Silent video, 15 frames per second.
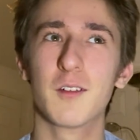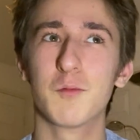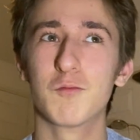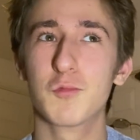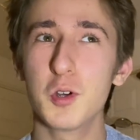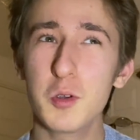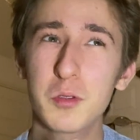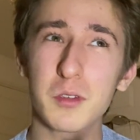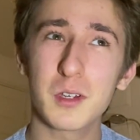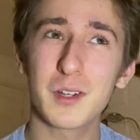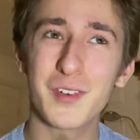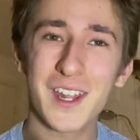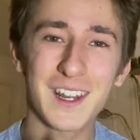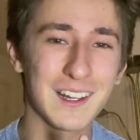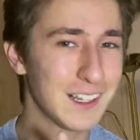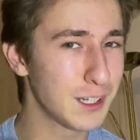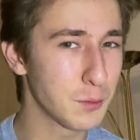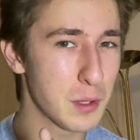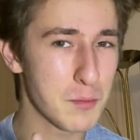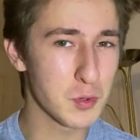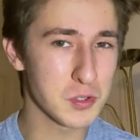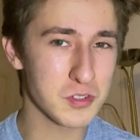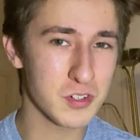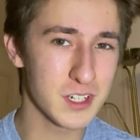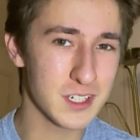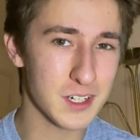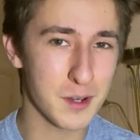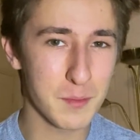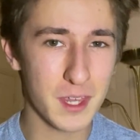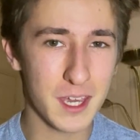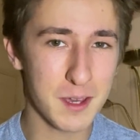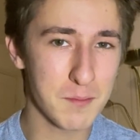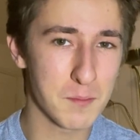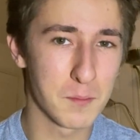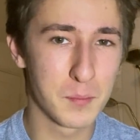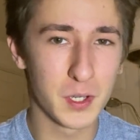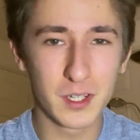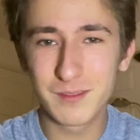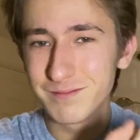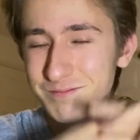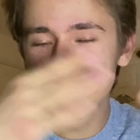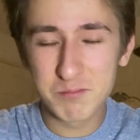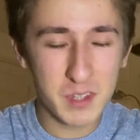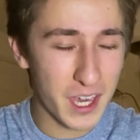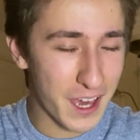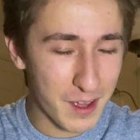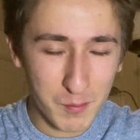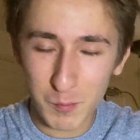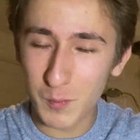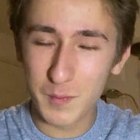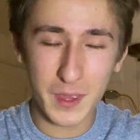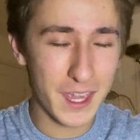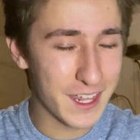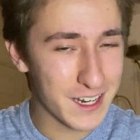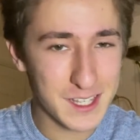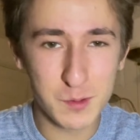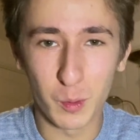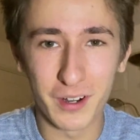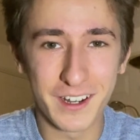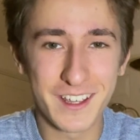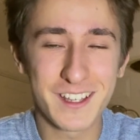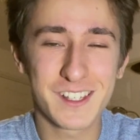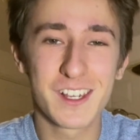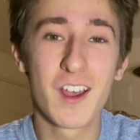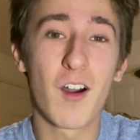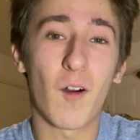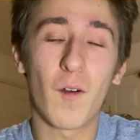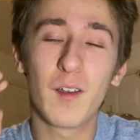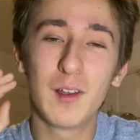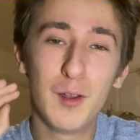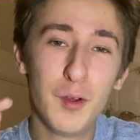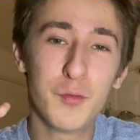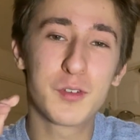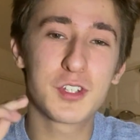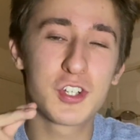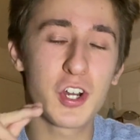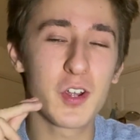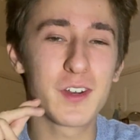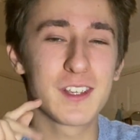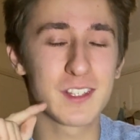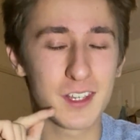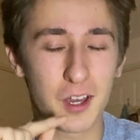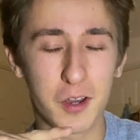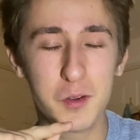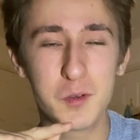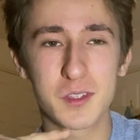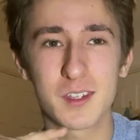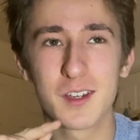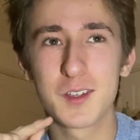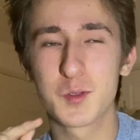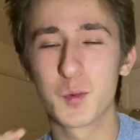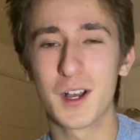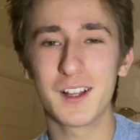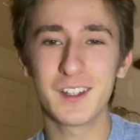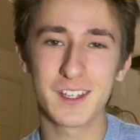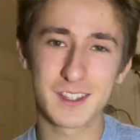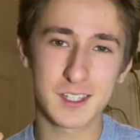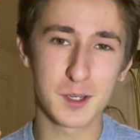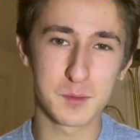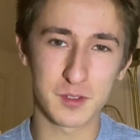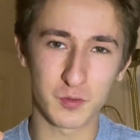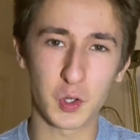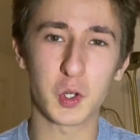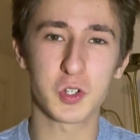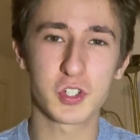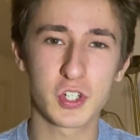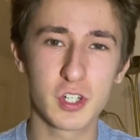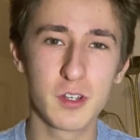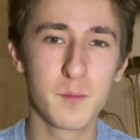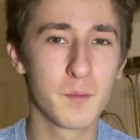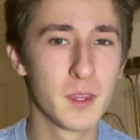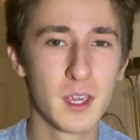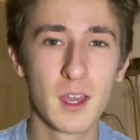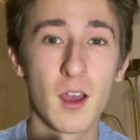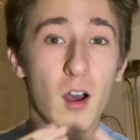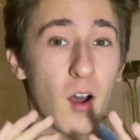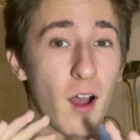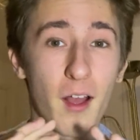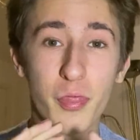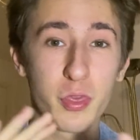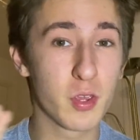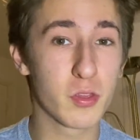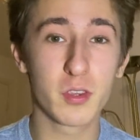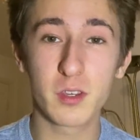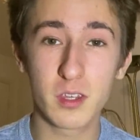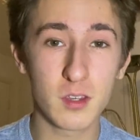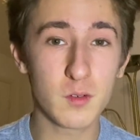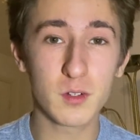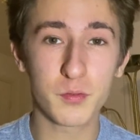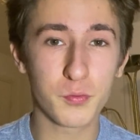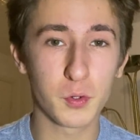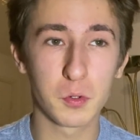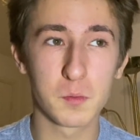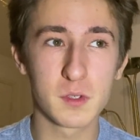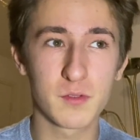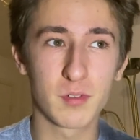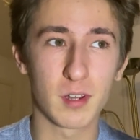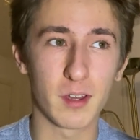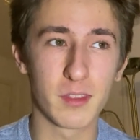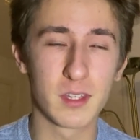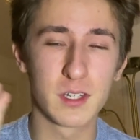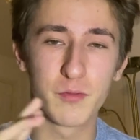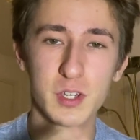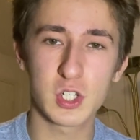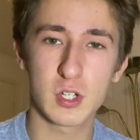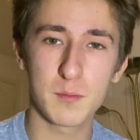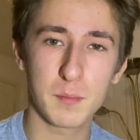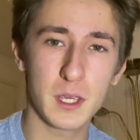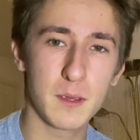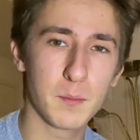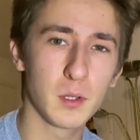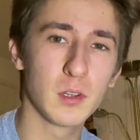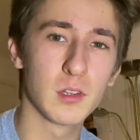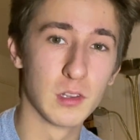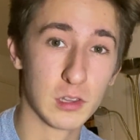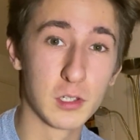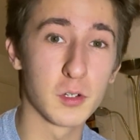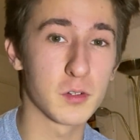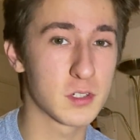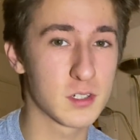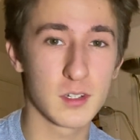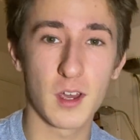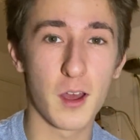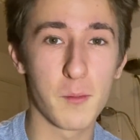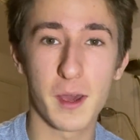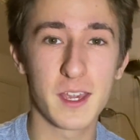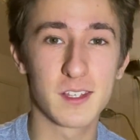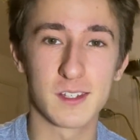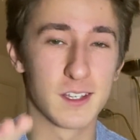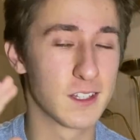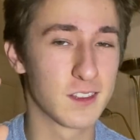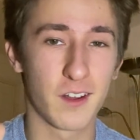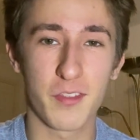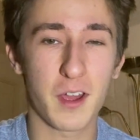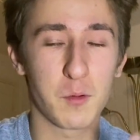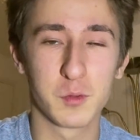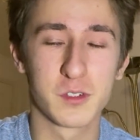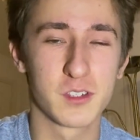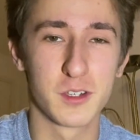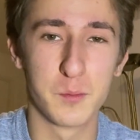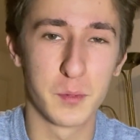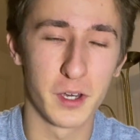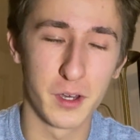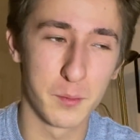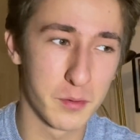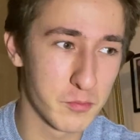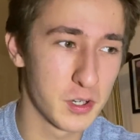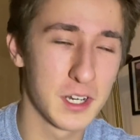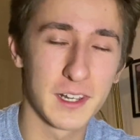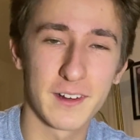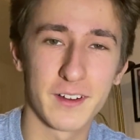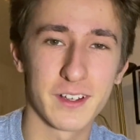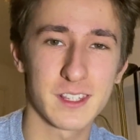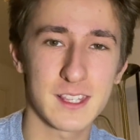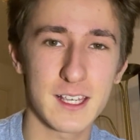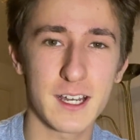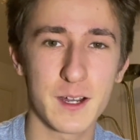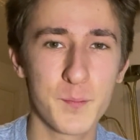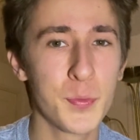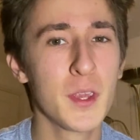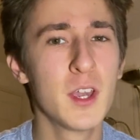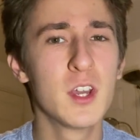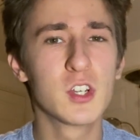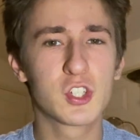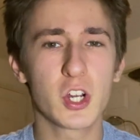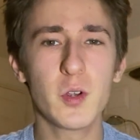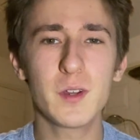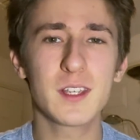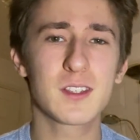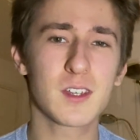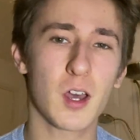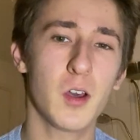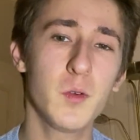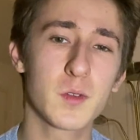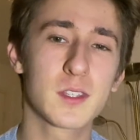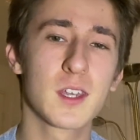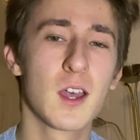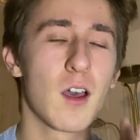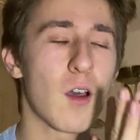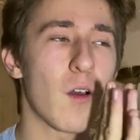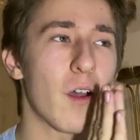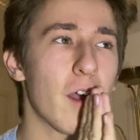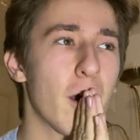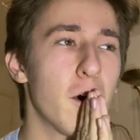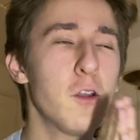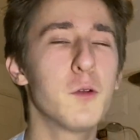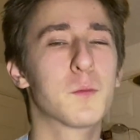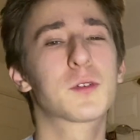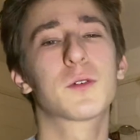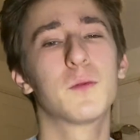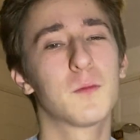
Ruth could have had a little more screen time there, but yeah, it is what it is. I loved Jodie's coat as well, in terms of costume. The uniforms for like the division people looked amazing. Like, that was superb, really liked that. Jodie's coat, I hope,